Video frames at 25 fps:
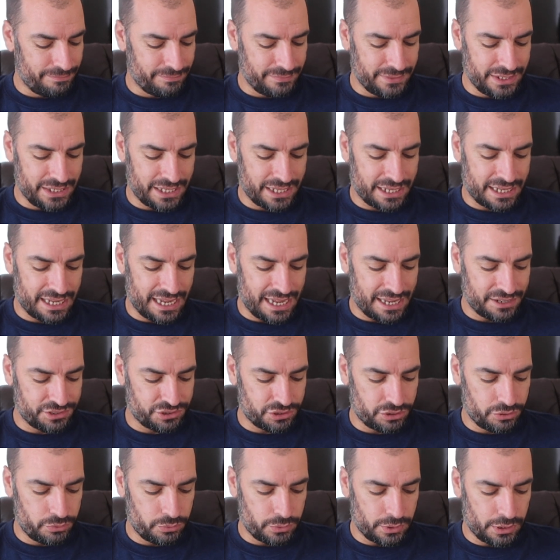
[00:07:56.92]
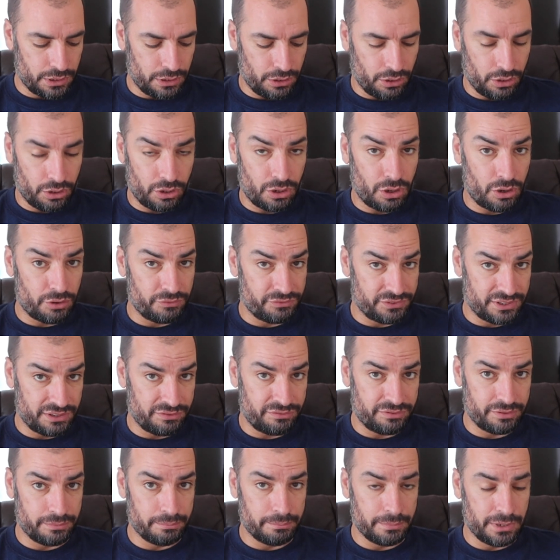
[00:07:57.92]
you can't do a lot of
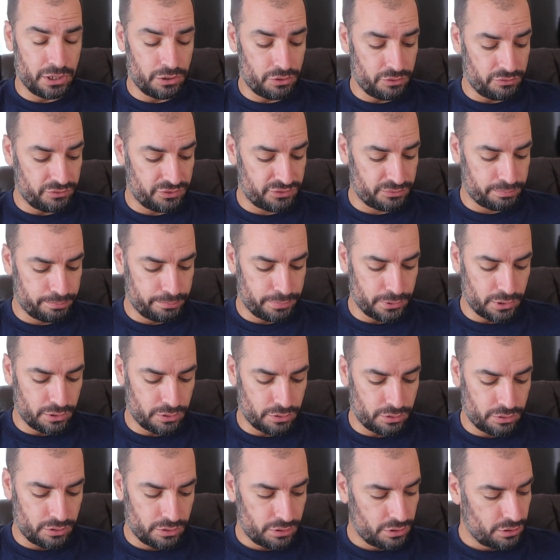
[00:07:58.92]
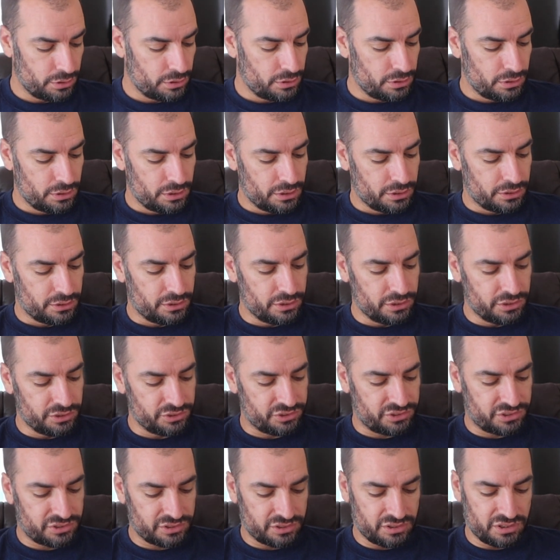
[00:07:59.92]
different moves, but
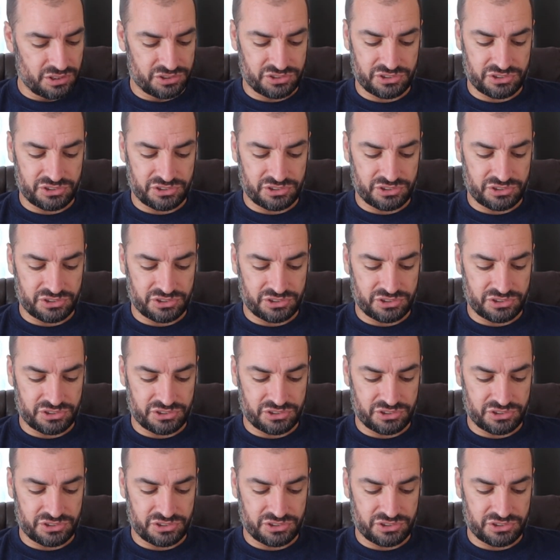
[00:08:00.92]
there's a